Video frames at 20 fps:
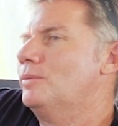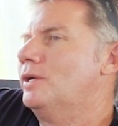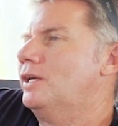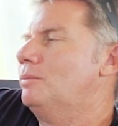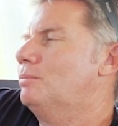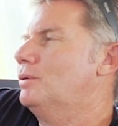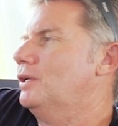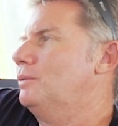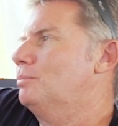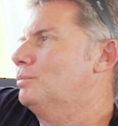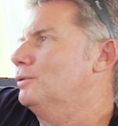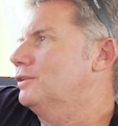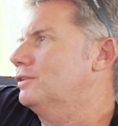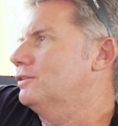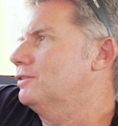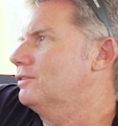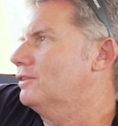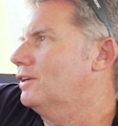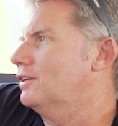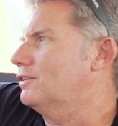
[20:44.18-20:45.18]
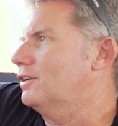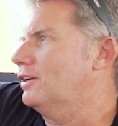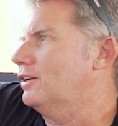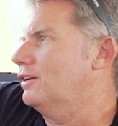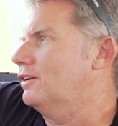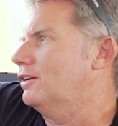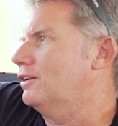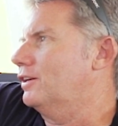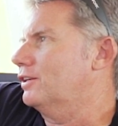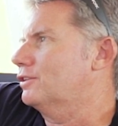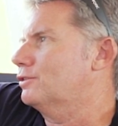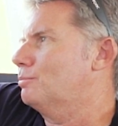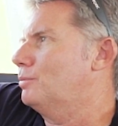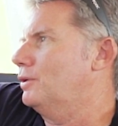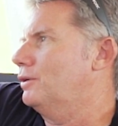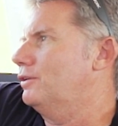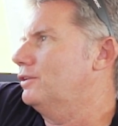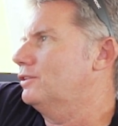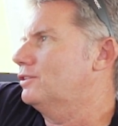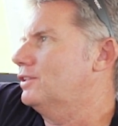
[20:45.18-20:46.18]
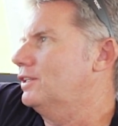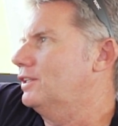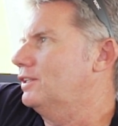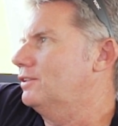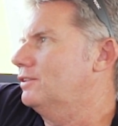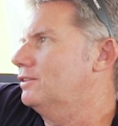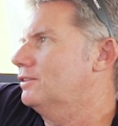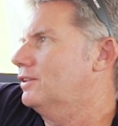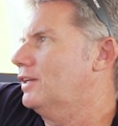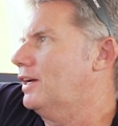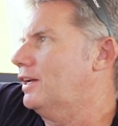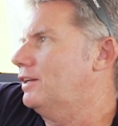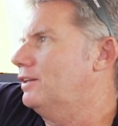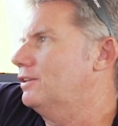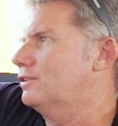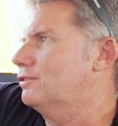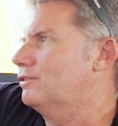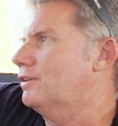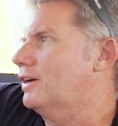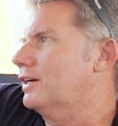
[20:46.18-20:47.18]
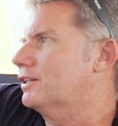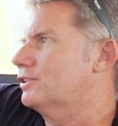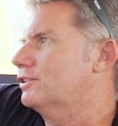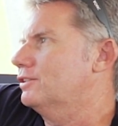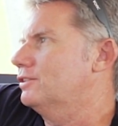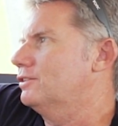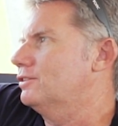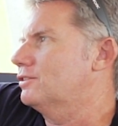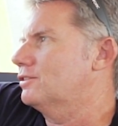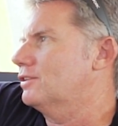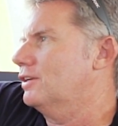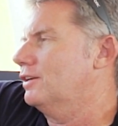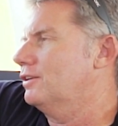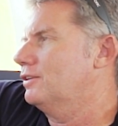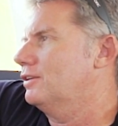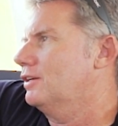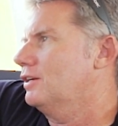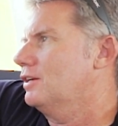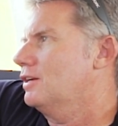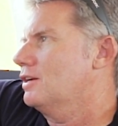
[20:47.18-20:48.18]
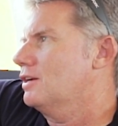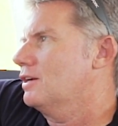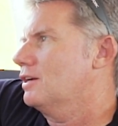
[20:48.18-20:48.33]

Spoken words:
too many people are experiencing that interaction. So